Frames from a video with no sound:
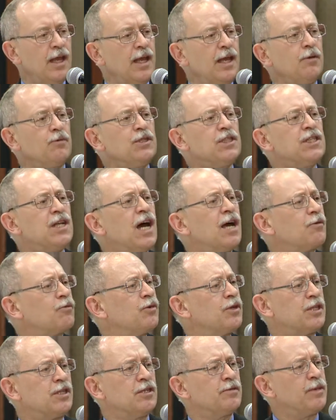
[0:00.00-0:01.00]
It was not
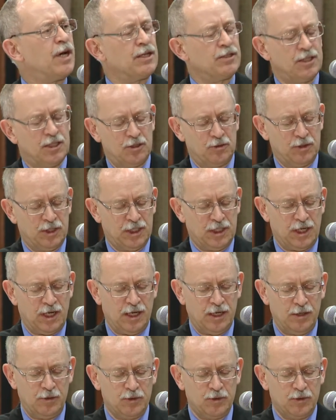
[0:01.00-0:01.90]
written about suicide.